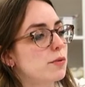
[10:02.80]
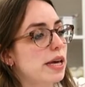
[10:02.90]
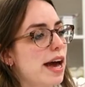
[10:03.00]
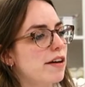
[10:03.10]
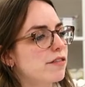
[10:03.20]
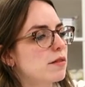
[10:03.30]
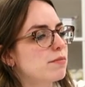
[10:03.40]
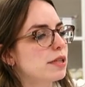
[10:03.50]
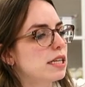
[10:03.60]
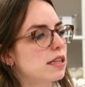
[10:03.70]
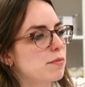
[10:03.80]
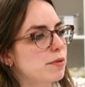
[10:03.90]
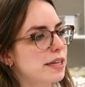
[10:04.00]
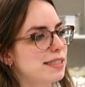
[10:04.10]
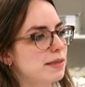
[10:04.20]
we have completed the
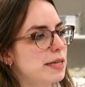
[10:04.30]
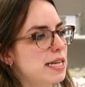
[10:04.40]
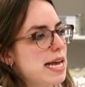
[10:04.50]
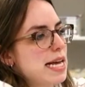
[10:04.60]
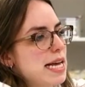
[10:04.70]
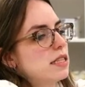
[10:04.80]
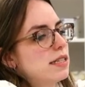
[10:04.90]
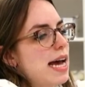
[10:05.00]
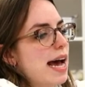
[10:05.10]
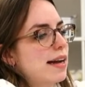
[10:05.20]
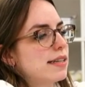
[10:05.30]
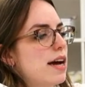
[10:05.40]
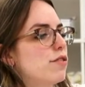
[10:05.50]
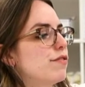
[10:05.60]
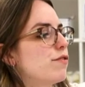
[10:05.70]
placement and the tack
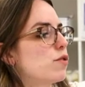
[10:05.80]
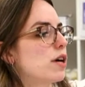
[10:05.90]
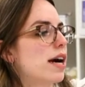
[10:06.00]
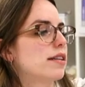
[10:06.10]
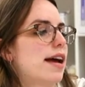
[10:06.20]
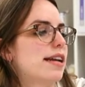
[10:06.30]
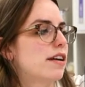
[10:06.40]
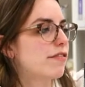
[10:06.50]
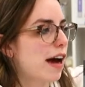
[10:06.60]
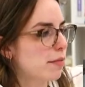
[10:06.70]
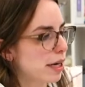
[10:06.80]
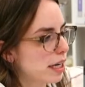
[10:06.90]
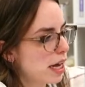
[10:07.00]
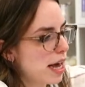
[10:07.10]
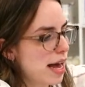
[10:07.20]
down for our lining
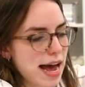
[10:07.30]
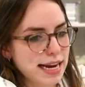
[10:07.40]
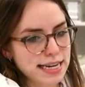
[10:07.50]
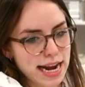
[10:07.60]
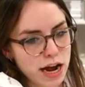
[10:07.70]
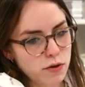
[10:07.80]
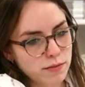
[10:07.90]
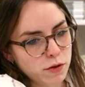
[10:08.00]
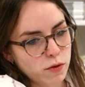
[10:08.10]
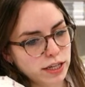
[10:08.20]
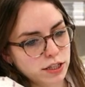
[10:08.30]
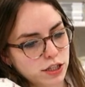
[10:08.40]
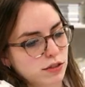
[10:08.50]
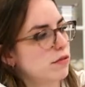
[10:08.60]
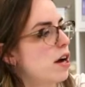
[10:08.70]
fabric I now am going
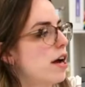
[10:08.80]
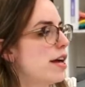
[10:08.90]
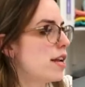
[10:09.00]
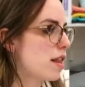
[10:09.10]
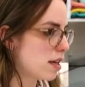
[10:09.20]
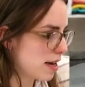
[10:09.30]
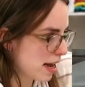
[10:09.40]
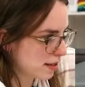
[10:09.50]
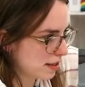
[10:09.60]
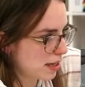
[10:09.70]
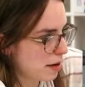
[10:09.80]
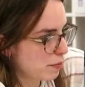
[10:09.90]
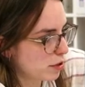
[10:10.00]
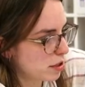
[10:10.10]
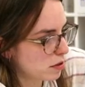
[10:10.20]
to run the next step,
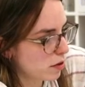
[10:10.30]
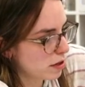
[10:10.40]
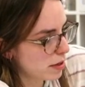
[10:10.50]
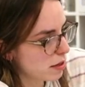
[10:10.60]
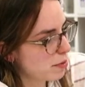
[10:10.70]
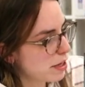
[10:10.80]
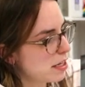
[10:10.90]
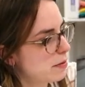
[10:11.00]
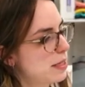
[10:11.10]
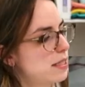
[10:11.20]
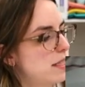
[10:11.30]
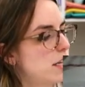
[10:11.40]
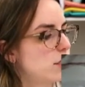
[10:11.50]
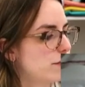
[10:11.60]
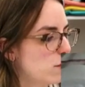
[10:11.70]
which is going to be the placement
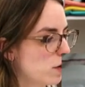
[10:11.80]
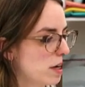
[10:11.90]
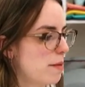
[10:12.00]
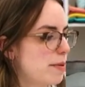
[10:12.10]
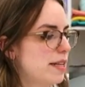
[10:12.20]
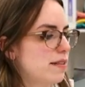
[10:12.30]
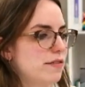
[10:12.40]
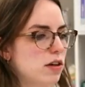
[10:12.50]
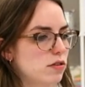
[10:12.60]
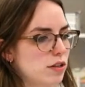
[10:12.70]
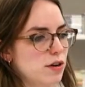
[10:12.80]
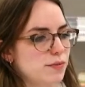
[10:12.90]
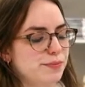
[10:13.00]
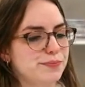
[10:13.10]
stitch for a piece of Velcro.